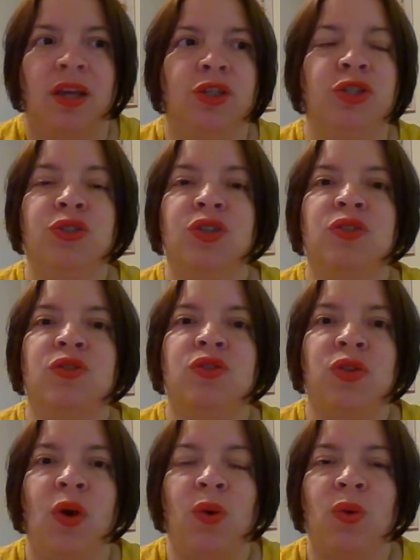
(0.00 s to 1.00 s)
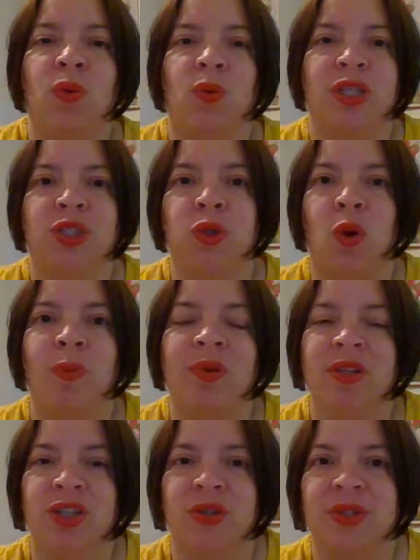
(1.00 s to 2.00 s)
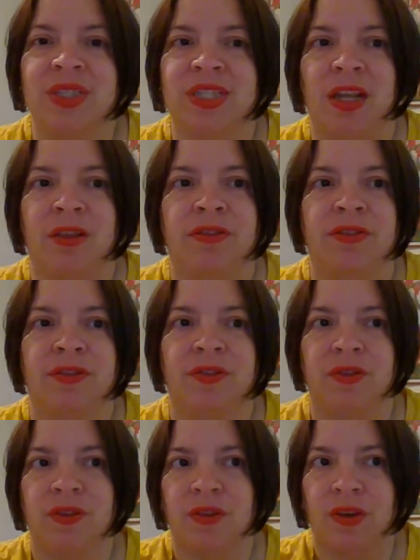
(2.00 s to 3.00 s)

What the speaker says: You don't know what you open yourself